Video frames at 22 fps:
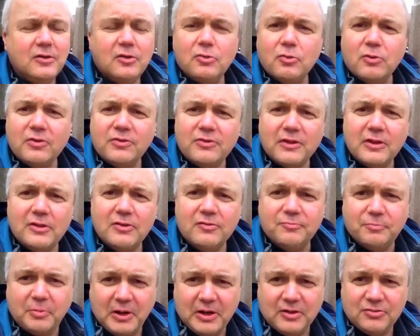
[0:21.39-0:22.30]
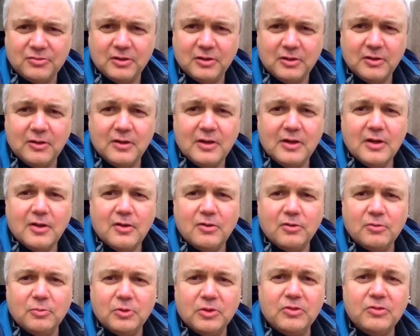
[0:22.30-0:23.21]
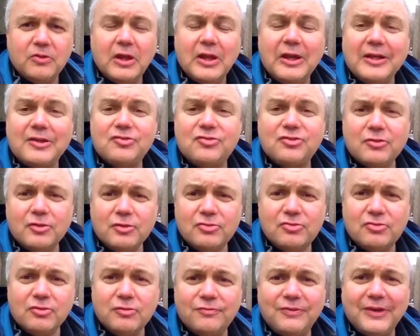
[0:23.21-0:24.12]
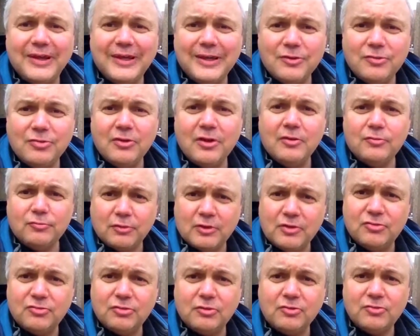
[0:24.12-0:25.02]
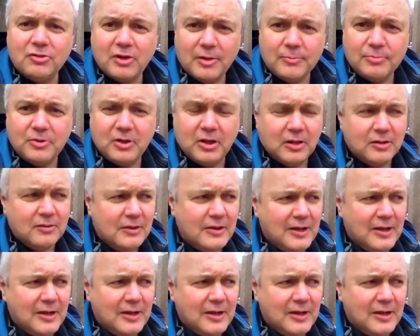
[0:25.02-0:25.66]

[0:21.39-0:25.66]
the north end of Boston with an exclusive internet research update.